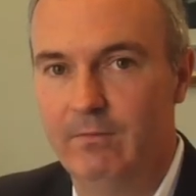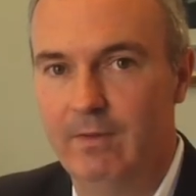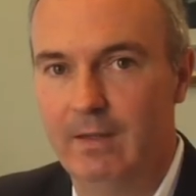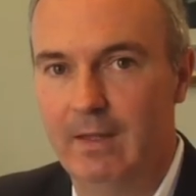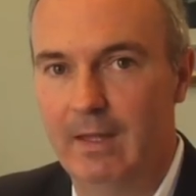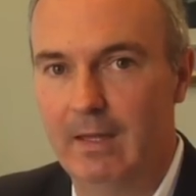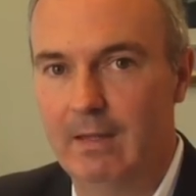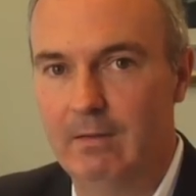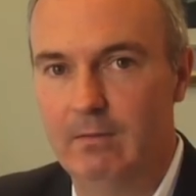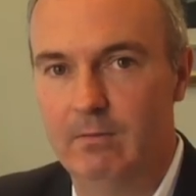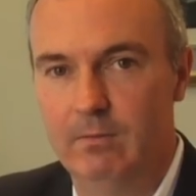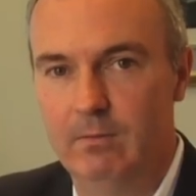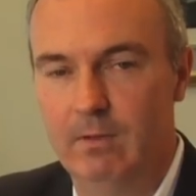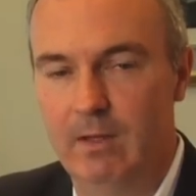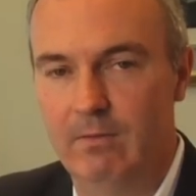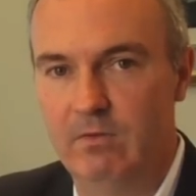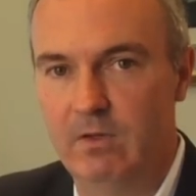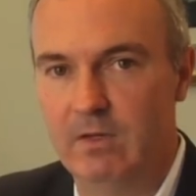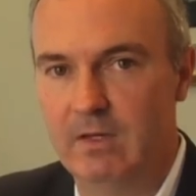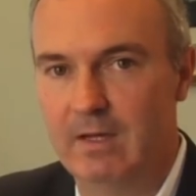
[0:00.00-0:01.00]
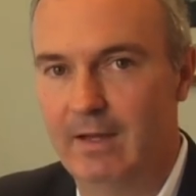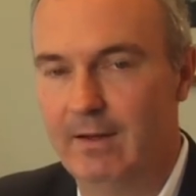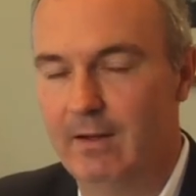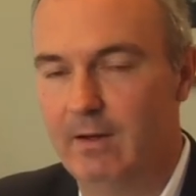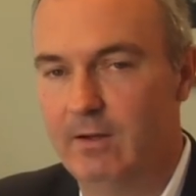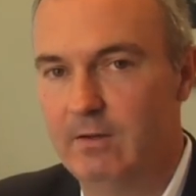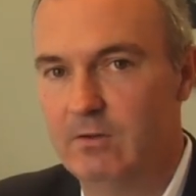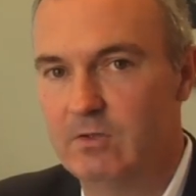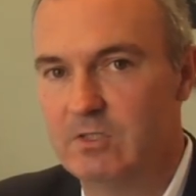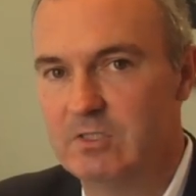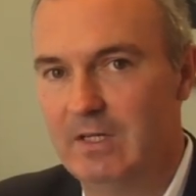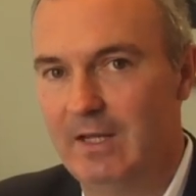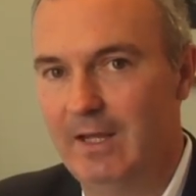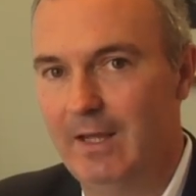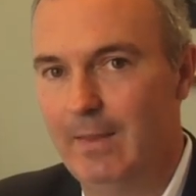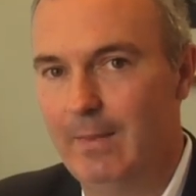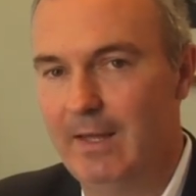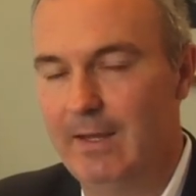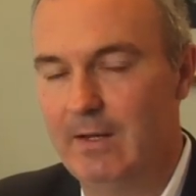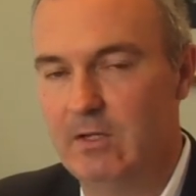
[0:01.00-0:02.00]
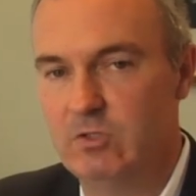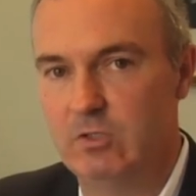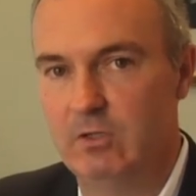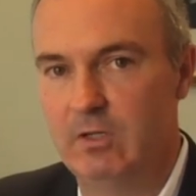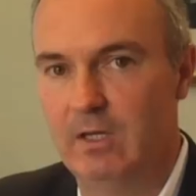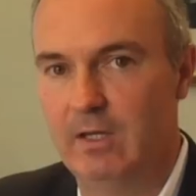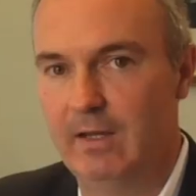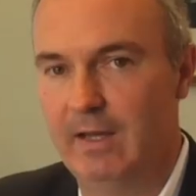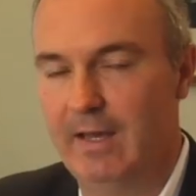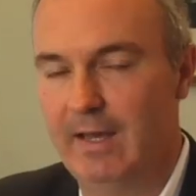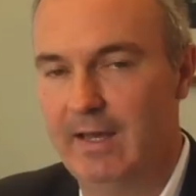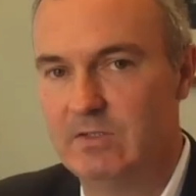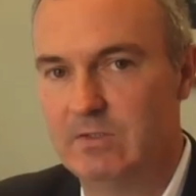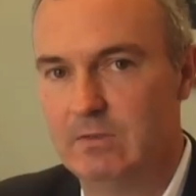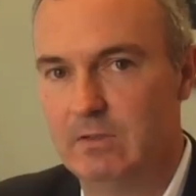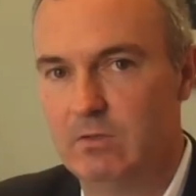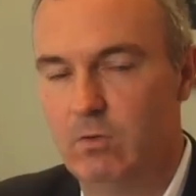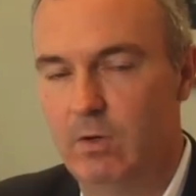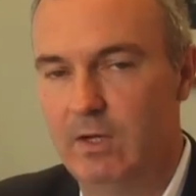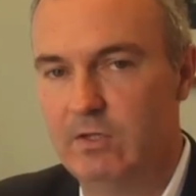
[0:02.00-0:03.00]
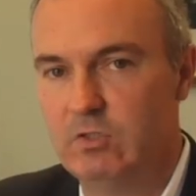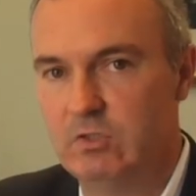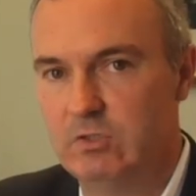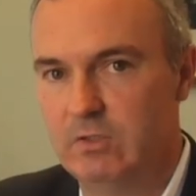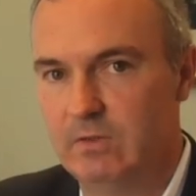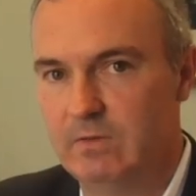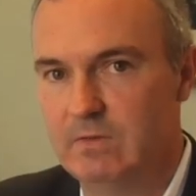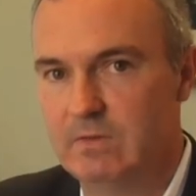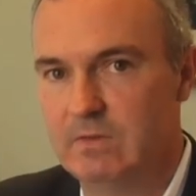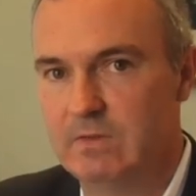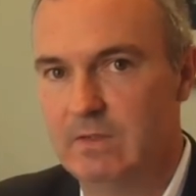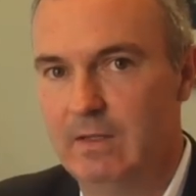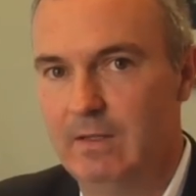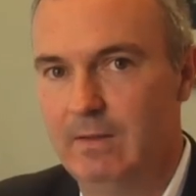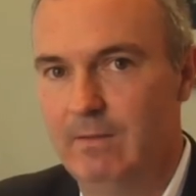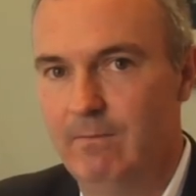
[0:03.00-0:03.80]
And if you kind of understand that as you're getting asked the questions,